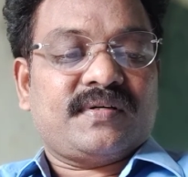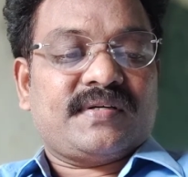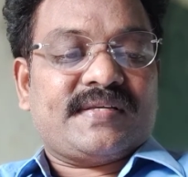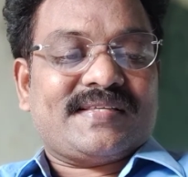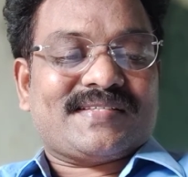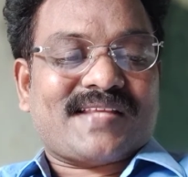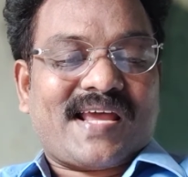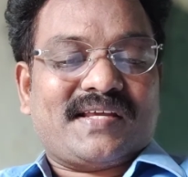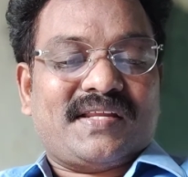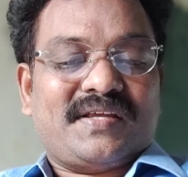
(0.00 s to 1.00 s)

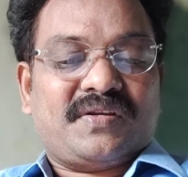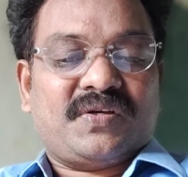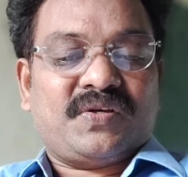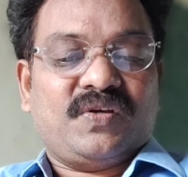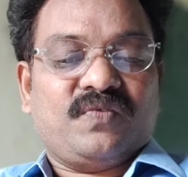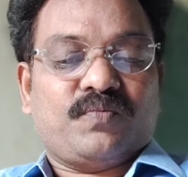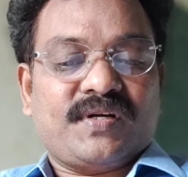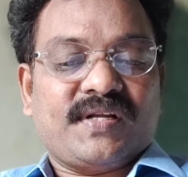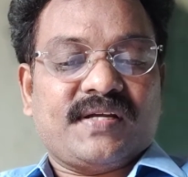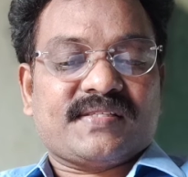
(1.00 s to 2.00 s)
stagnate if
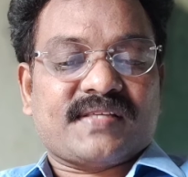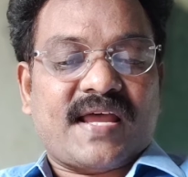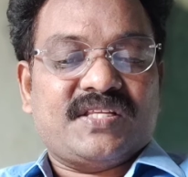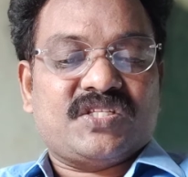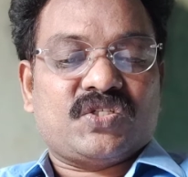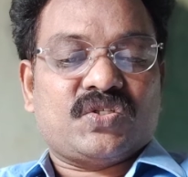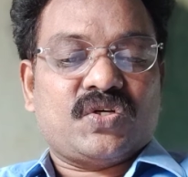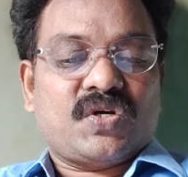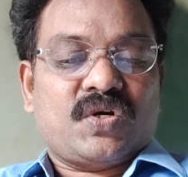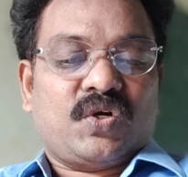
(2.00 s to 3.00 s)
political science
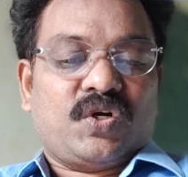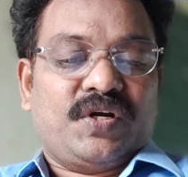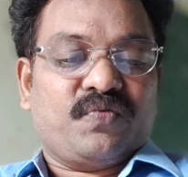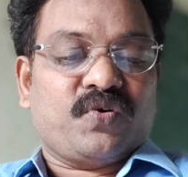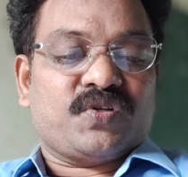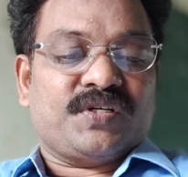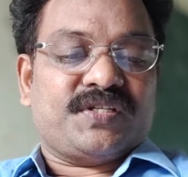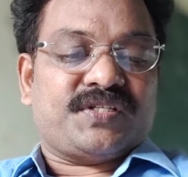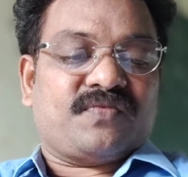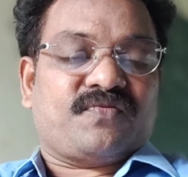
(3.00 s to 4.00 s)
divorced
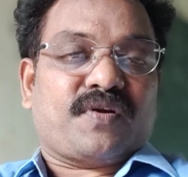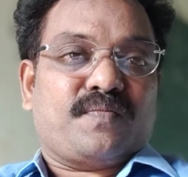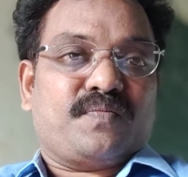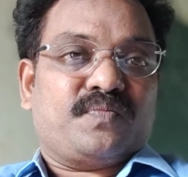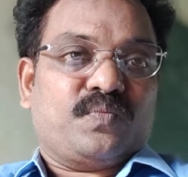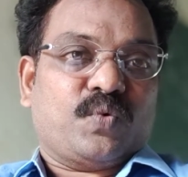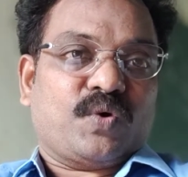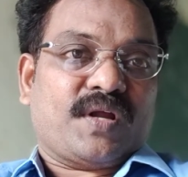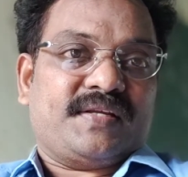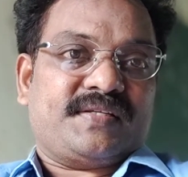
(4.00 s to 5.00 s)
itself from
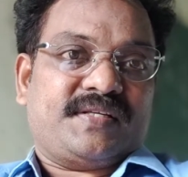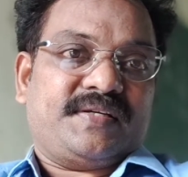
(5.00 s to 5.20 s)
morality.